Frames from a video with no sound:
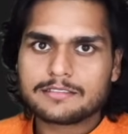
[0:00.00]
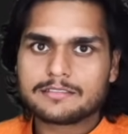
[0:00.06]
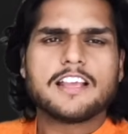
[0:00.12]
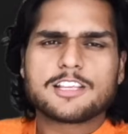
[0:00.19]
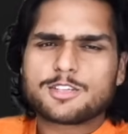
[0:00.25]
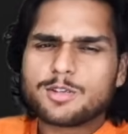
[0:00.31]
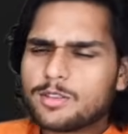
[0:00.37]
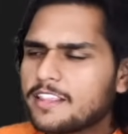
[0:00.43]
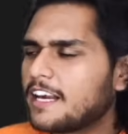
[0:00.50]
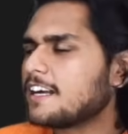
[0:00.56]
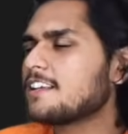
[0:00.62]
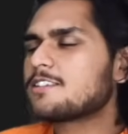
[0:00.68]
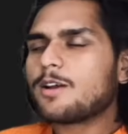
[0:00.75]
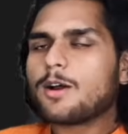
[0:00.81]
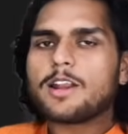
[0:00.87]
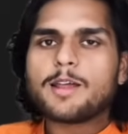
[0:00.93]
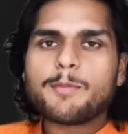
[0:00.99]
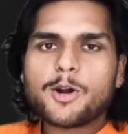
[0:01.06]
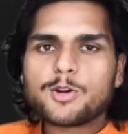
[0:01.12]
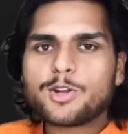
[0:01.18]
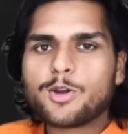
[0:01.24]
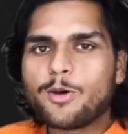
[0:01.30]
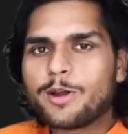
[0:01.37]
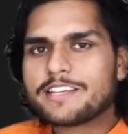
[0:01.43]
So that is all
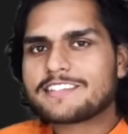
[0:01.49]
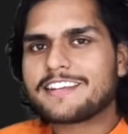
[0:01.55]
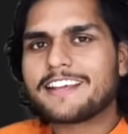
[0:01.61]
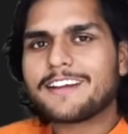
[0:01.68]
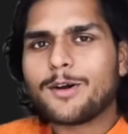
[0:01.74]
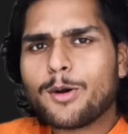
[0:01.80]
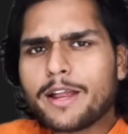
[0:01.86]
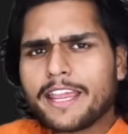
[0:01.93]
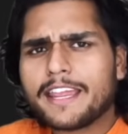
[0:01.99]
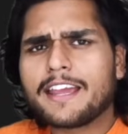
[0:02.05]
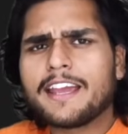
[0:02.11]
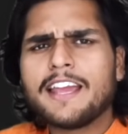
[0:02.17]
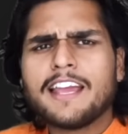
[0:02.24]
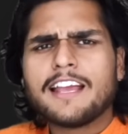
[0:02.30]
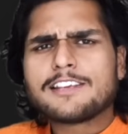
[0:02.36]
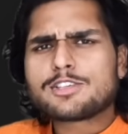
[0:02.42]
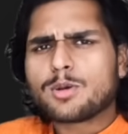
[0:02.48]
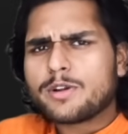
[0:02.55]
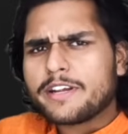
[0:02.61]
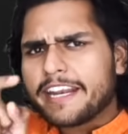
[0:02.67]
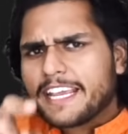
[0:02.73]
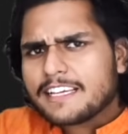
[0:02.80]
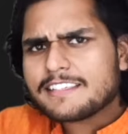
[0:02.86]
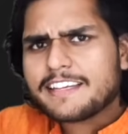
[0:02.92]
about hoisting. Okay, so
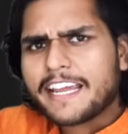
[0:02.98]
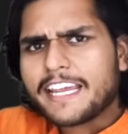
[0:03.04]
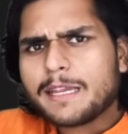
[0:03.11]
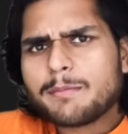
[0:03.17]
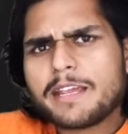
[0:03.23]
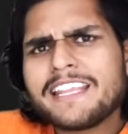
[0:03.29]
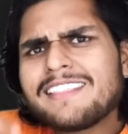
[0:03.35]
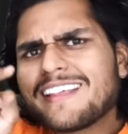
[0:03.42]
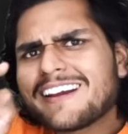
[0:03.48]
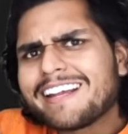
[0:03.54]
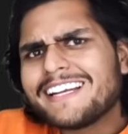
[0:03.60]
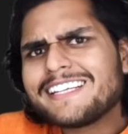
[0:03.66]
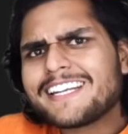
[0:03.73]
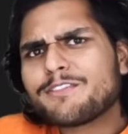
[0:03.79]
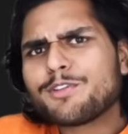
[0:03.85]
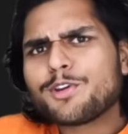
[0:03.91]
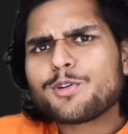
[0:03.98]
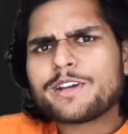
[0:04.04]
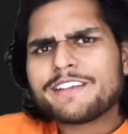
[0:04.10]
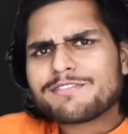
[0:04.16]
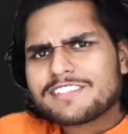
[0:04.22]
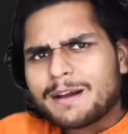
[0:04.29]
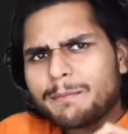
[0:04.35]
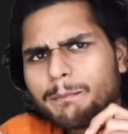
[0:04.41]
next time in the interview,
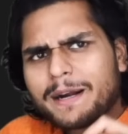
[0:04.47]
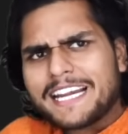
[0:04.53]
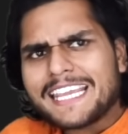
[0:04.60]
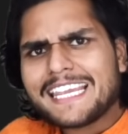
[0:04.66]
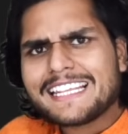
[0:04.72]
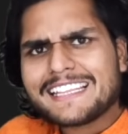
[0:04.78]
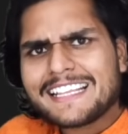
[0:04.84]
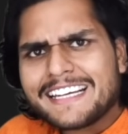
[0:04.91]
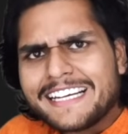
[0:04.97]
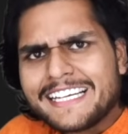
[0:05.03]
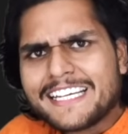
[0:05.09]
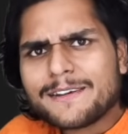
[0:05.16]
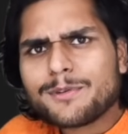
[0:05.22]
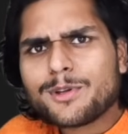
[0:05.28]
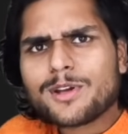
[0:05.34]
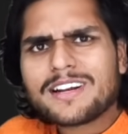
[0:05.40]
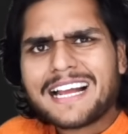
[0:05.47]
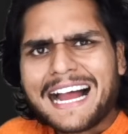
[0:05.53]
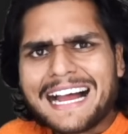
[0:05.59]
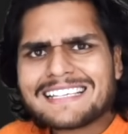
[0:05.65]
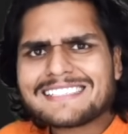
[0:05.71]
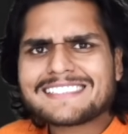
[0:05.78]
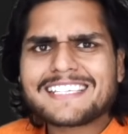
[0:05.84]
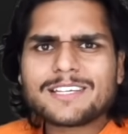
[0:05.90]
if somebody, the interviewer,
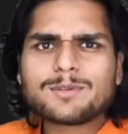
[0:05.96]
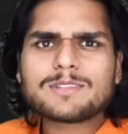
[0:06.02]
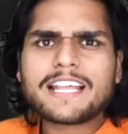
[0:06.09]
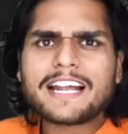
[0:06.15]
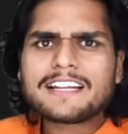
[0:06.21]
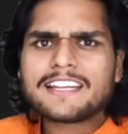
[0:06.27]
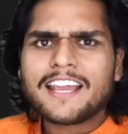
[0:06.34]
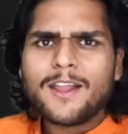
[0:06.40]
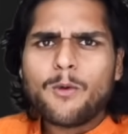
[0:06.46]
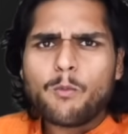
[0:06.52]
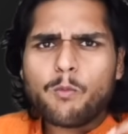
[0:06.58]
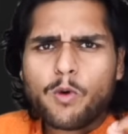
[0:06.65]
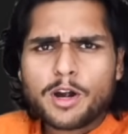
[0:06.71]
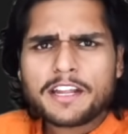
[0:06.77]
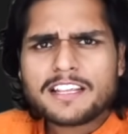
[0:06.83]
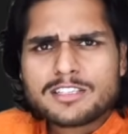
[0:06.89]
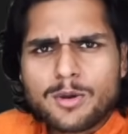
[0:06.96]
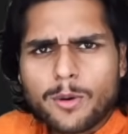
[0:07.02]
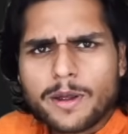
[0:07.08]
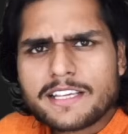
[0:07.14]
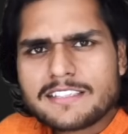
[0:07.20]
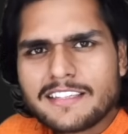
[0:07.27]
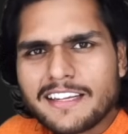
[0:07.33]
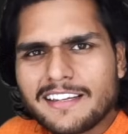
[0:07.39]
asks you that what is
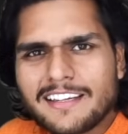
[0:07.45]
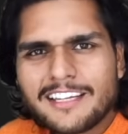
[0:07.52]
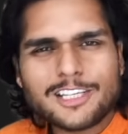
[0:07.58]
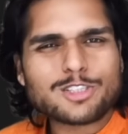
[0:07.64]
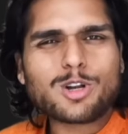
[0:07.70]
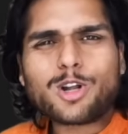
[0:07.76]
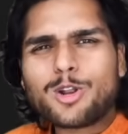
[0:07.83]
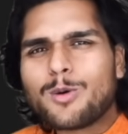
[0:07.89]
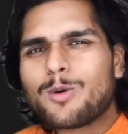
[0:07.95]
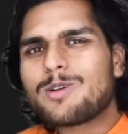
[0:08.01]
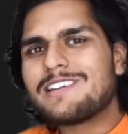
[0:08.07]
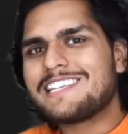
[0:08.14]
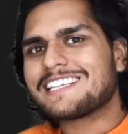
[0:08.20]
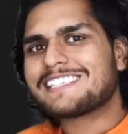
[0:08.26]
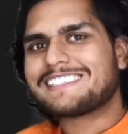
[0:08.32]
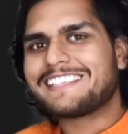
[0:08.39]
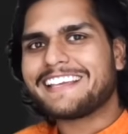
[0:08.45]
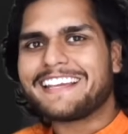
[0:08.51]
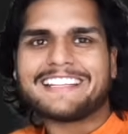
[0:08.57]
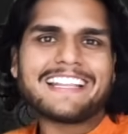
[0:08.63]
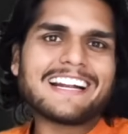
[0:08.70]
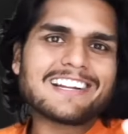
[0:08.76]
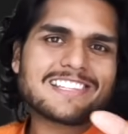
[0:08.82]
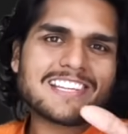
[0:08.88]
hoisting, so don't just say
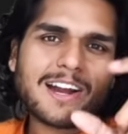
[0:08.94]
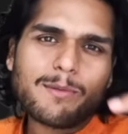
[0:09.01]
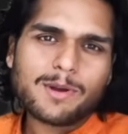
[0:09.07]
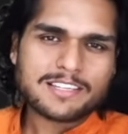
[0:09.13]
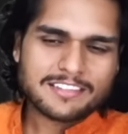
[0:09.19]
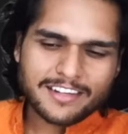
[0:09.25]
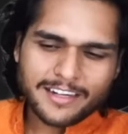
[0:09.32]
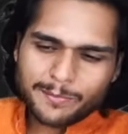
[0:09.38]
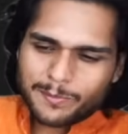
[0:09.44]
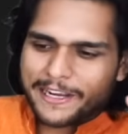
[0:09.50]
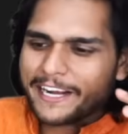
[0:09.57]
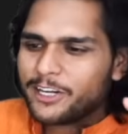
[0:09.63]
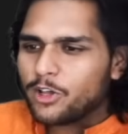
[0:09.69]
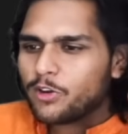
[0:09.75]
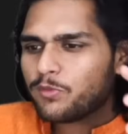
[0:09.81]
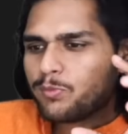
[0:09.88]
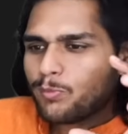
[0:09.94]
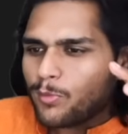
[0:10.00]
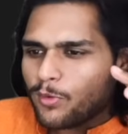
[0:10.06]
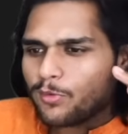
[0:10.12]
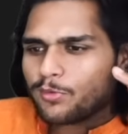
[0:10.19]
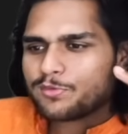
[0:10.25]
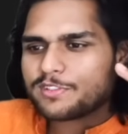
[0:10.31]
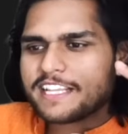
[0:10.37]
that JavaScript kind of
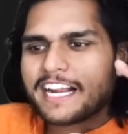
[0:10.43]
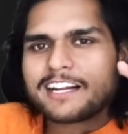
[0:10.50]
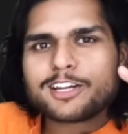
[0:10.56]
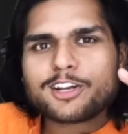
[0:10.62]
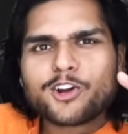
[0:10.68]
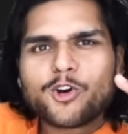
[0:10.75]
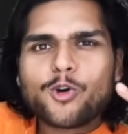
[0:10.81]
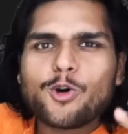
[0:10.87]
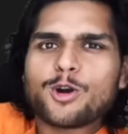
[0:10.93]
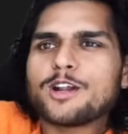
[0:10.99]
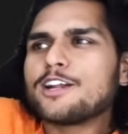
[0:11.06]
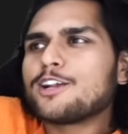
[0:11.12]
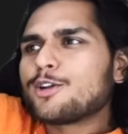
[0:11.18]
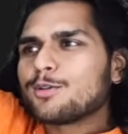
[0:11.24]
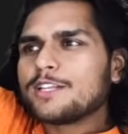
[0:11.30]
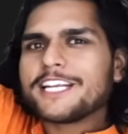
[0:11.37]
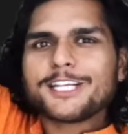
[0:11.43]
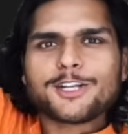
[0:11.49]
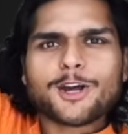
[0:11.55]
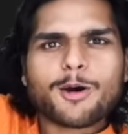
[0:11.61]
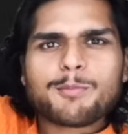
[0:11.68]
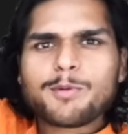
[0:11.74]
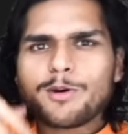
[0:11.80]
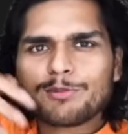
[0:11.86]
moves that code to the
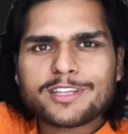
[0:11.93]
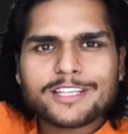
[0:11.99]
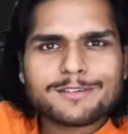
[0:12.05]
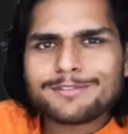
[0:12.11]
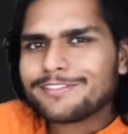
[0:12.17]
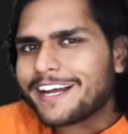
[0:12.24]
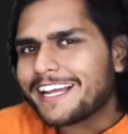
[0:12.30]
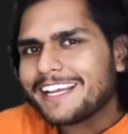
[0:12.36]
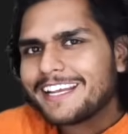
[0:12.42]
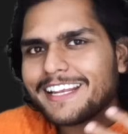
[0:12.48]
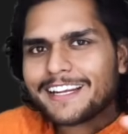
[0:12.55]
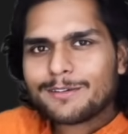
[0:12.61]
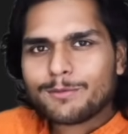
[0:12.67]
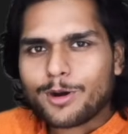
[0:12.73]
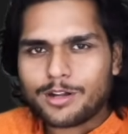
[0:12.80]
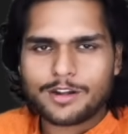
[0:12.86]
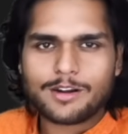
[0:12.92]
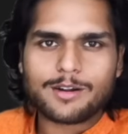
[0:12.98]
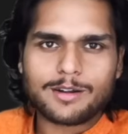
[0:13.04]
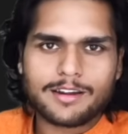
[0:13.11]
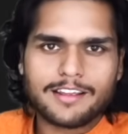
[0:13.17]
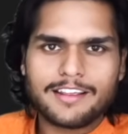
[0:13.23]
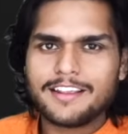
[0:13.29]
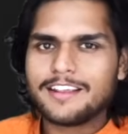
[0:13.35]
top of the file and
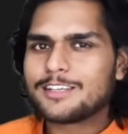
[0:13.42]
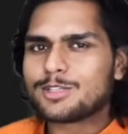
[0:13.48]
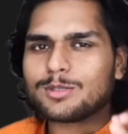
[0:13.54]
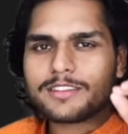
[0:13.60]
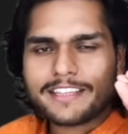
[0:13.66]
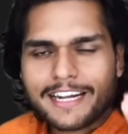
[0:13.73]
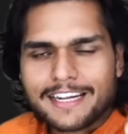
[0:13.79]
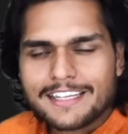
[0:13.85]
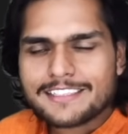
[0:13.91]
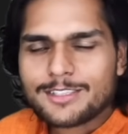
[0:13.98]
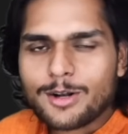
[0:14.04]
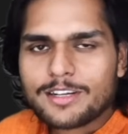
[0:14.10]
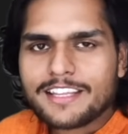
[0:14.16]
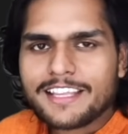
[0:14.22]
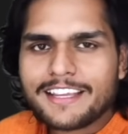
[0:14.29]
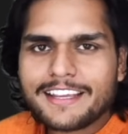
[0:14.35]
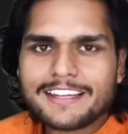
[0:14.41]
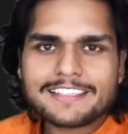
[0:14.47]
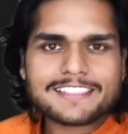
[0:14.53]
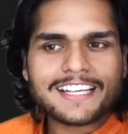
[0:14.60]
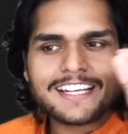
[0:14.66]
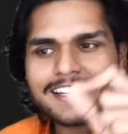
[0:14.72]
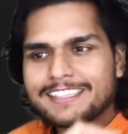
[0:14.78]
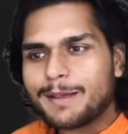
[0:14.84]
whatnot. So that is not the
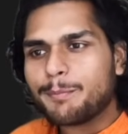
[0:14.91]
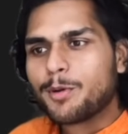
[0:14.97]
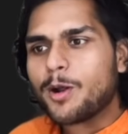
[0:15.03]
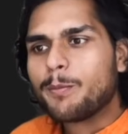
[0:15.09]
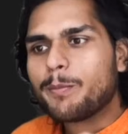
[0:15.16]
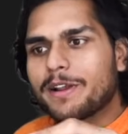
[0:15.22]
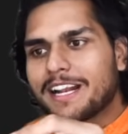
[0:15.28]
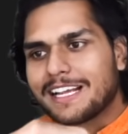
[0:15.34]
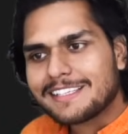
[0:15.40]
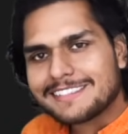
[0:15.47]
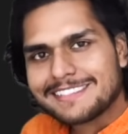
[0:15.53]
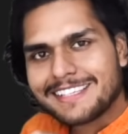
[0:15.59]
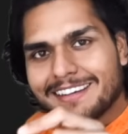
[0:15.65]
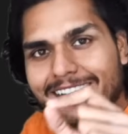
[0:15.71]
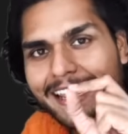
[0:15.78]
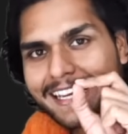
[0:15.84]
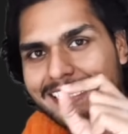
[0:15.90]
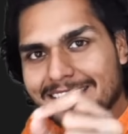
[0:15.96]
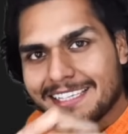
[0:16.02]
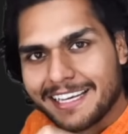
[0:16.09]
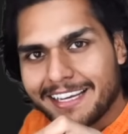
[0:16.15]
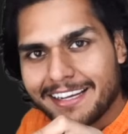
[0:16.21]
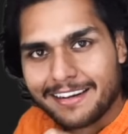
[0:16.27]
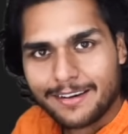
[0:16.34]
case. The proper answer lies
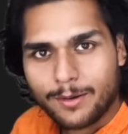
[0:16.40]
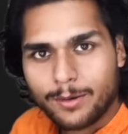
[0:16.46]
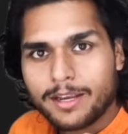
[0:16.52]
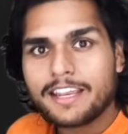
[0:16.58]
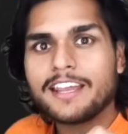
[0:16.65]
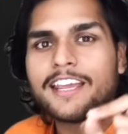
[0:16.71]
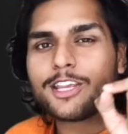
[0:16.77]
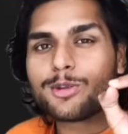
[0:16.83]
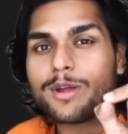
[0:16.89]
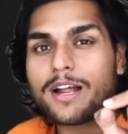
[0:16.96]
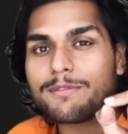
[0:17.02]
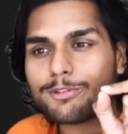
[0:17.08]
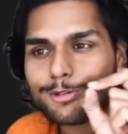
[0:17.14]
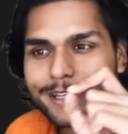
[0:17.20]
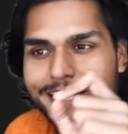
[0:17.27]
here. Okay, you have to